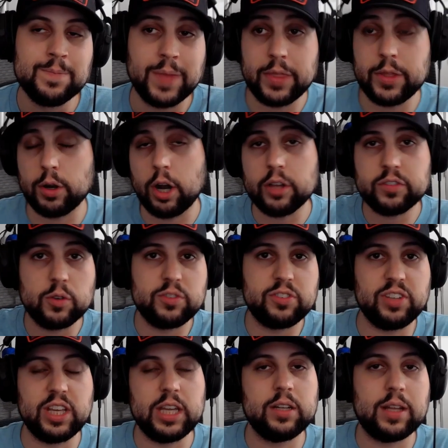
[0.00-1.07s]
And they're also
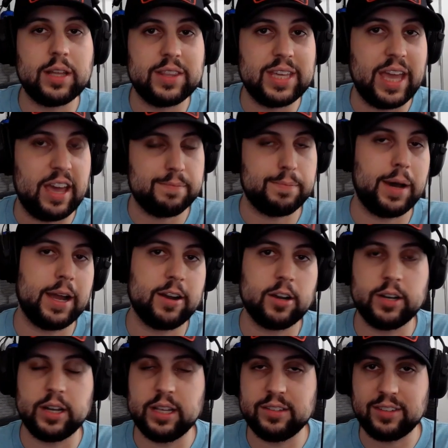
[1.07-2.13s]
seeing the
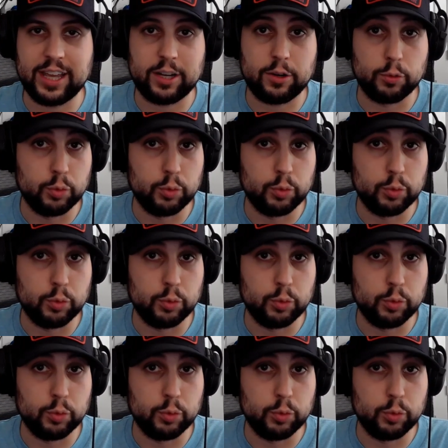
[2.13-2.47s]
Empire is, like,